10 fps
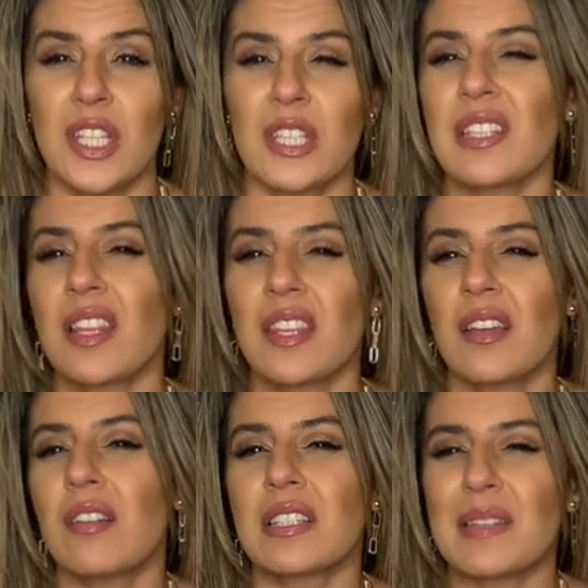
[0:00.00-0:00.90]
This I think
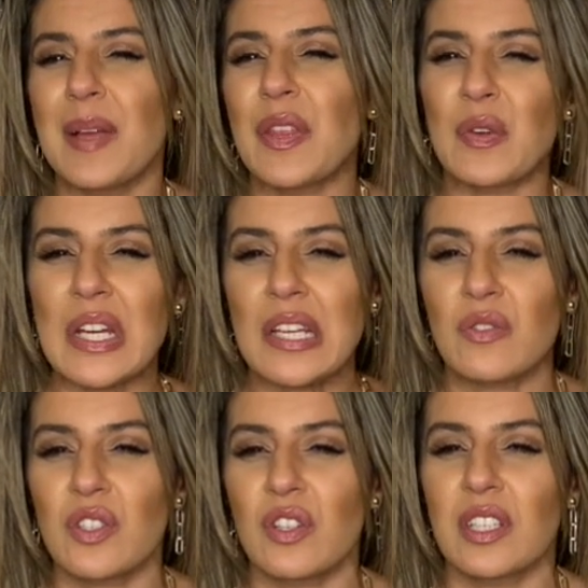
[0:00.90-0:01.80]
cost about
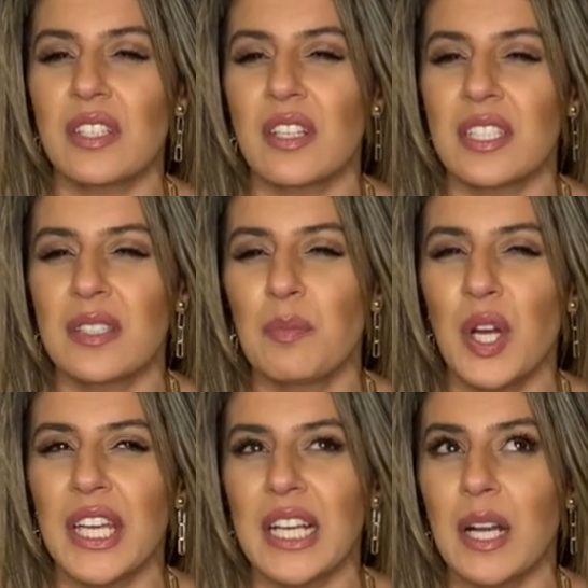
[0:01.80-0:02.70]
$300. I did buy
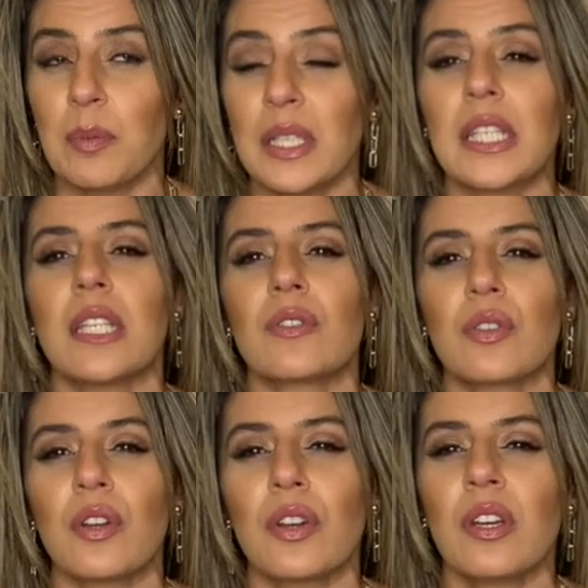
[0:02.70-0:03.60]
it a couple of years
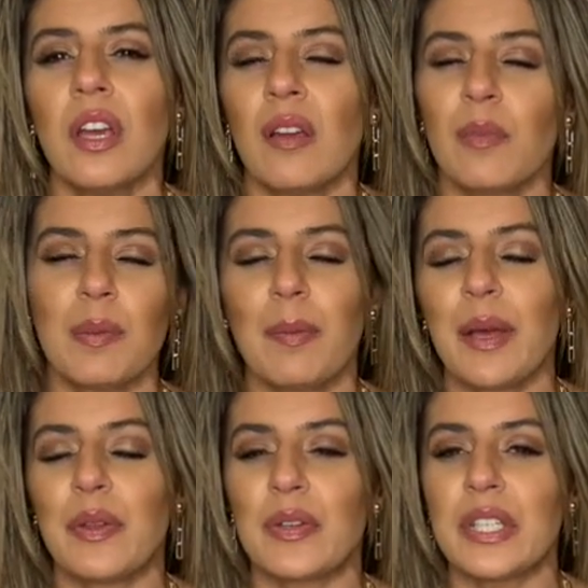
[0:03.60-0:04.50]
ago, maybe
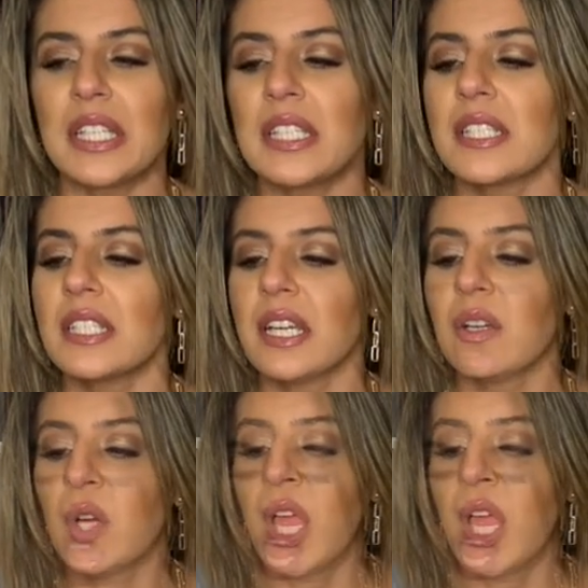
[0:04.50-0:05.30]
about 3 years now.